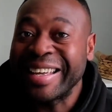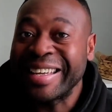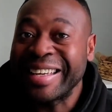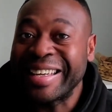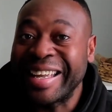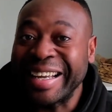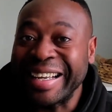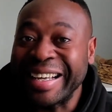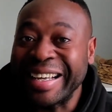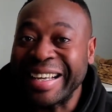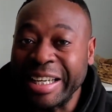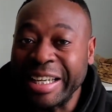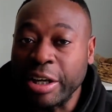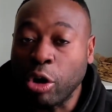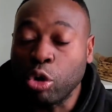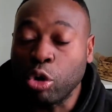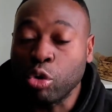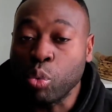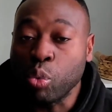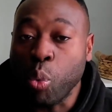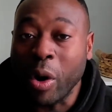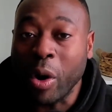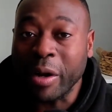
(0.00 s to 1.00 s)
Get clear
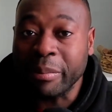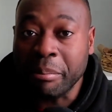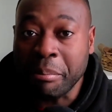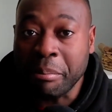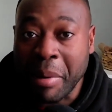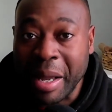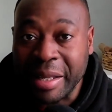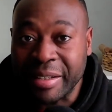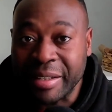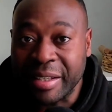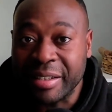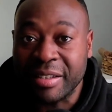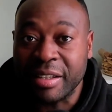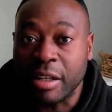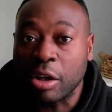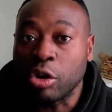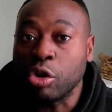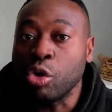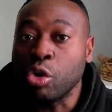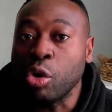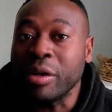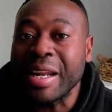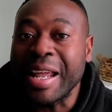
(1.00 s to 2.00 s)
on what matters.
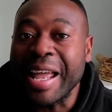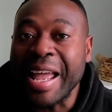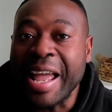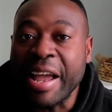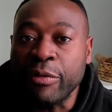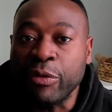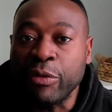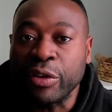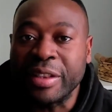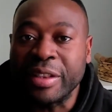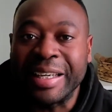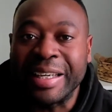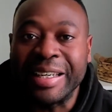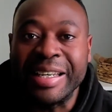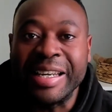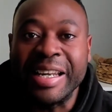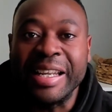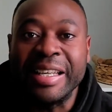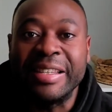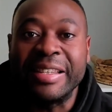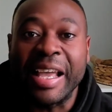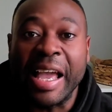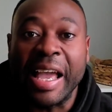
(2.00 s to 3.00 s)
Not everything
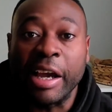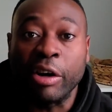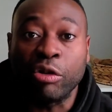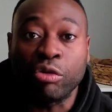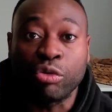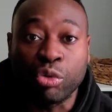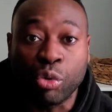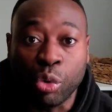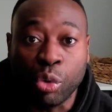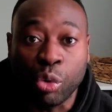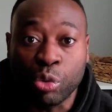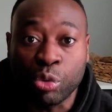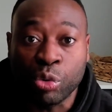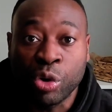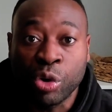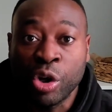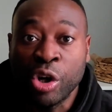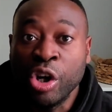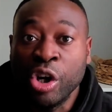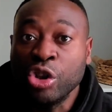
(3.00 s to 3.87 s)
needs a rule.